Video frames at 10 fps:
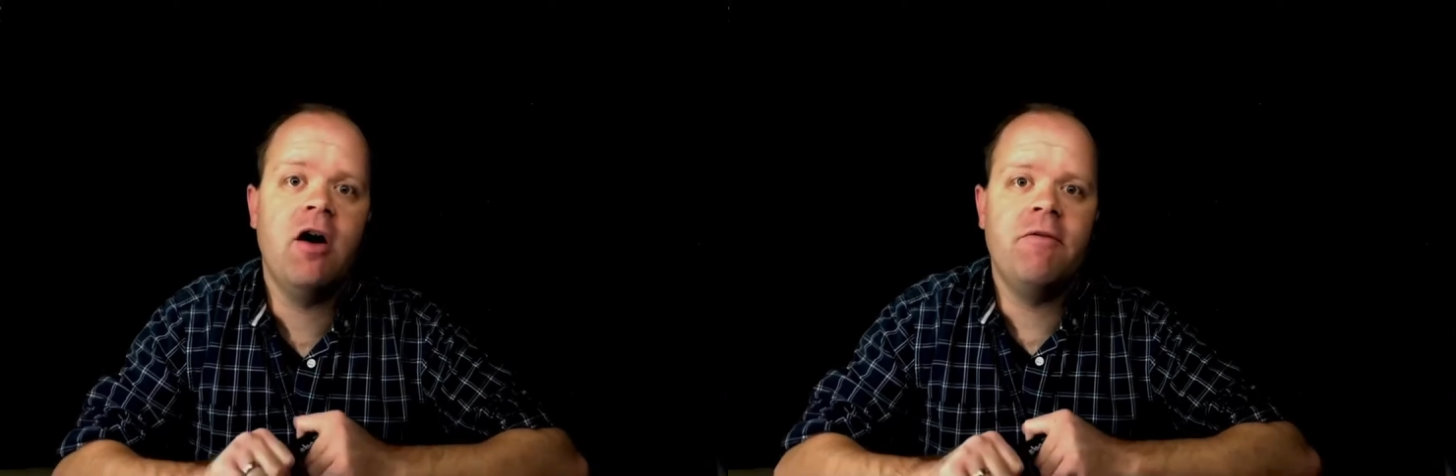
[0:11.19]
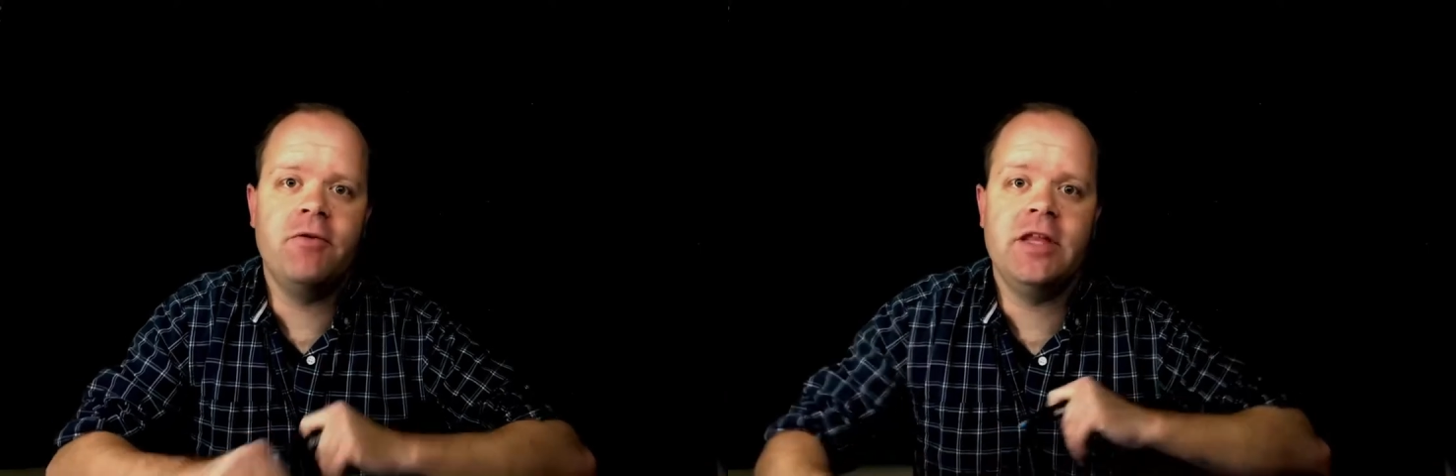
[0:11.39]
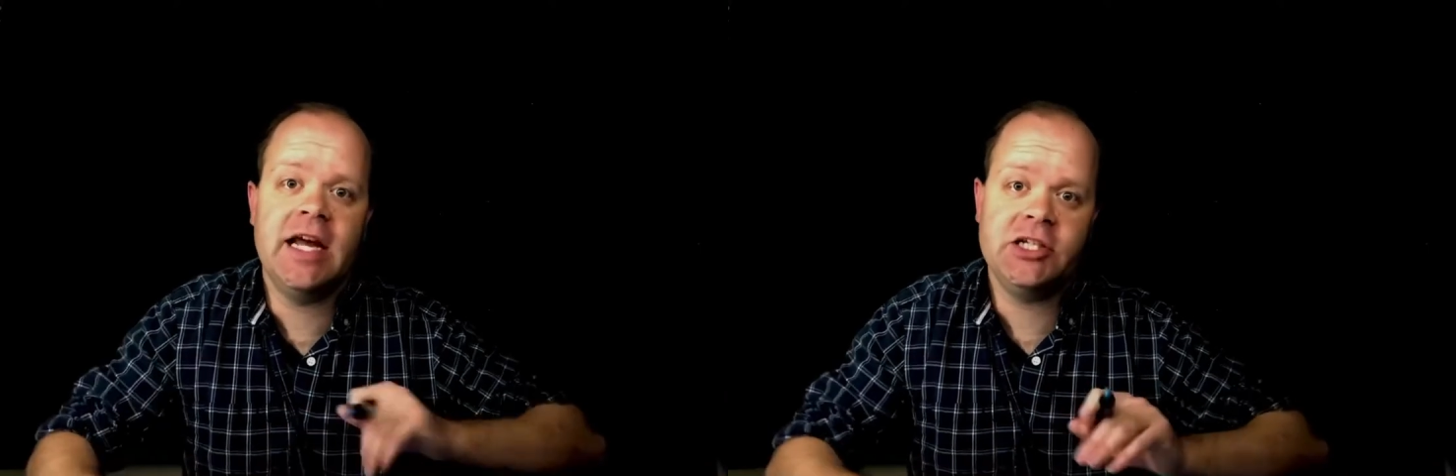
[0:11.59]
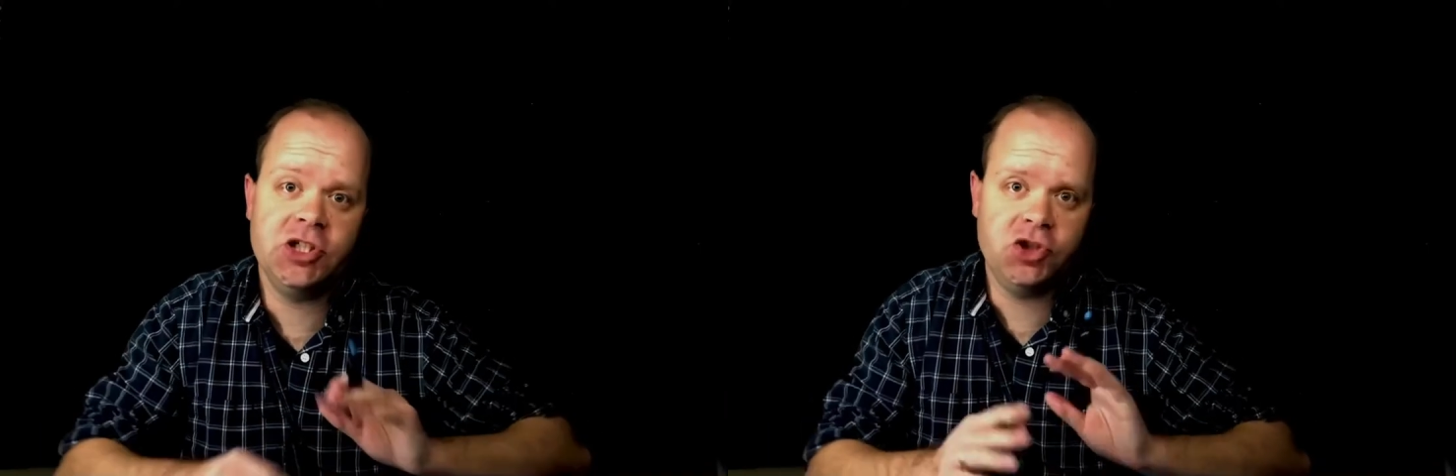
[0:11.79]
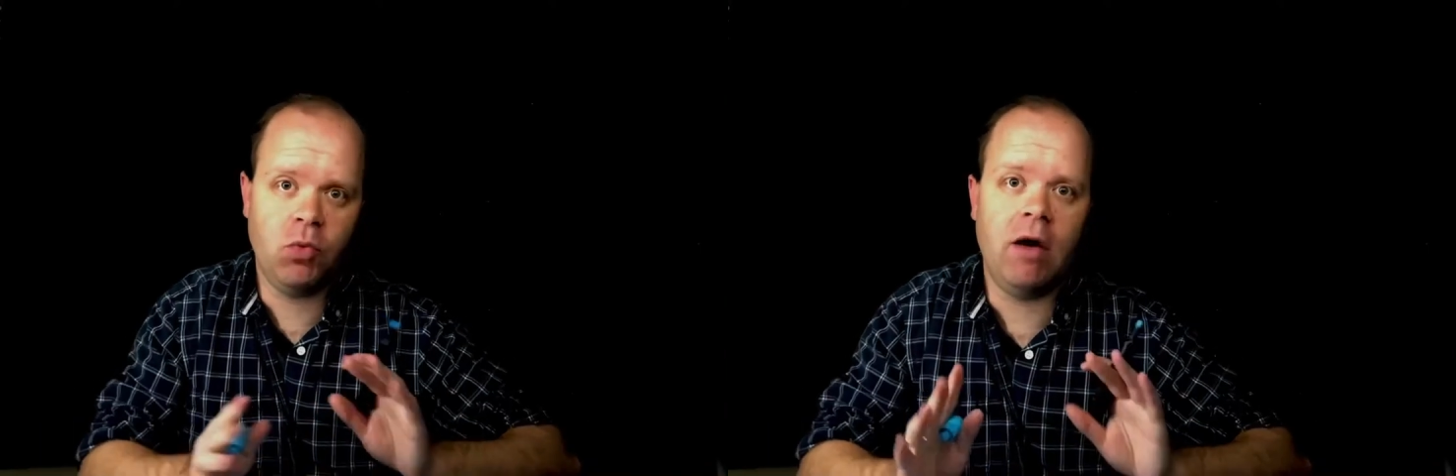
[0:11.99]
for the
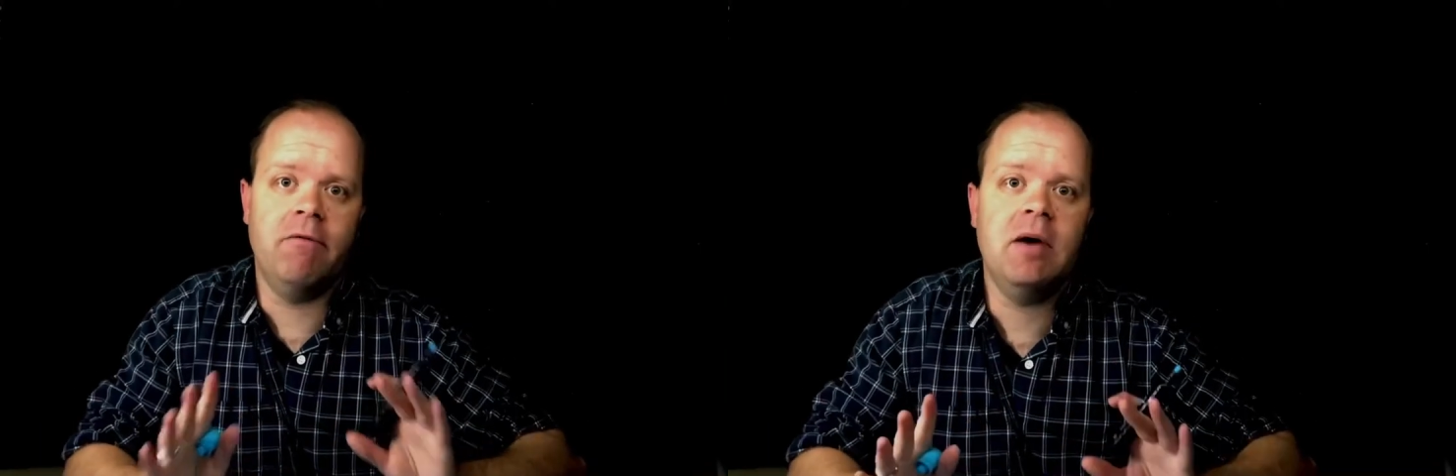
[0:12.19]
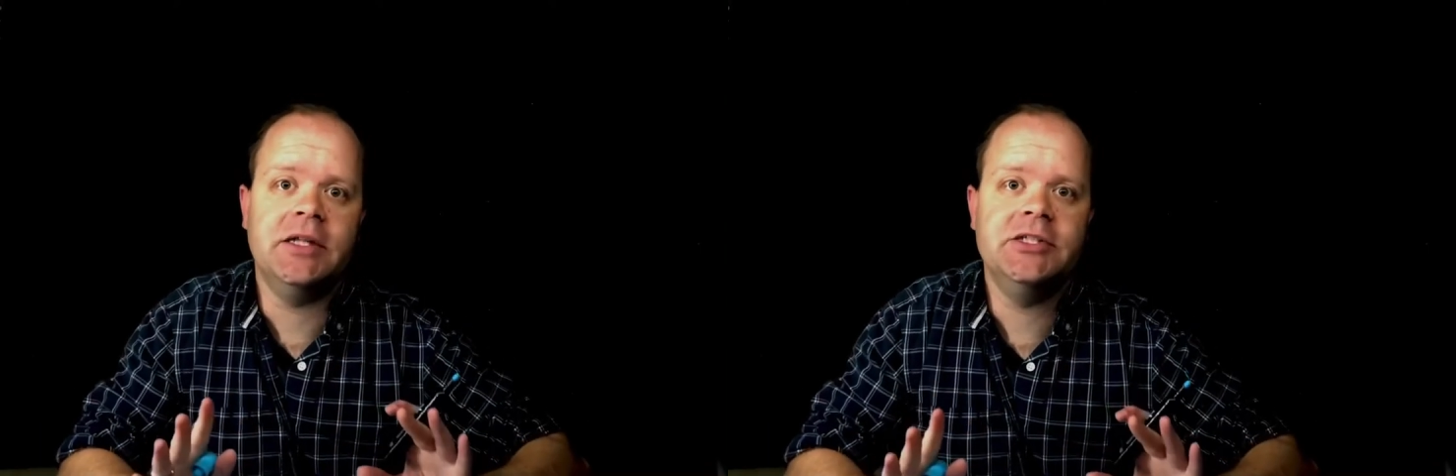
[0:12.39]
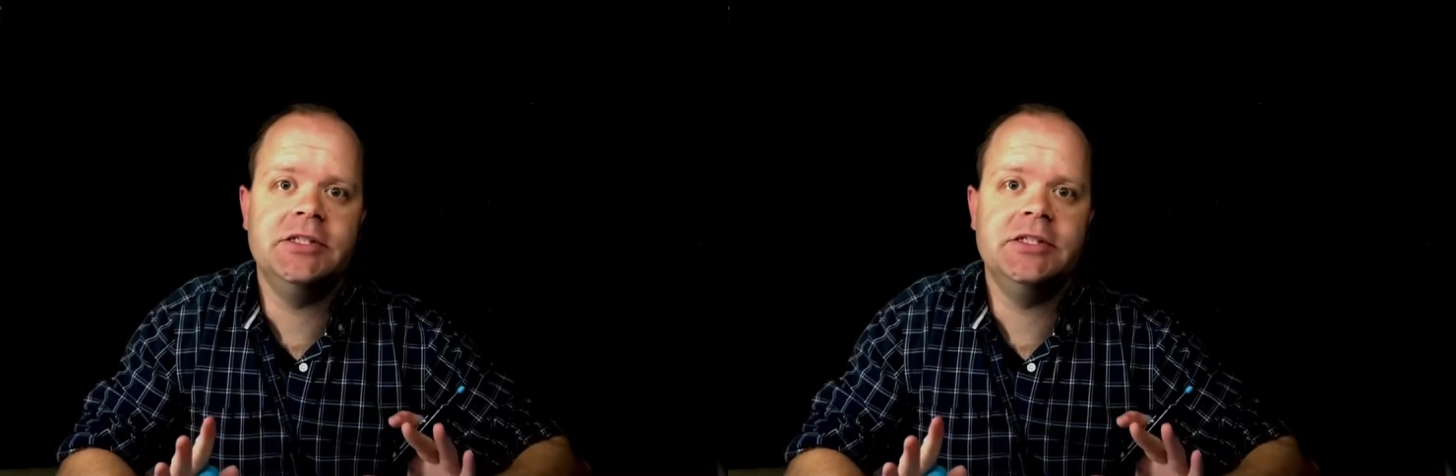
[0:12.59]
next 12 months.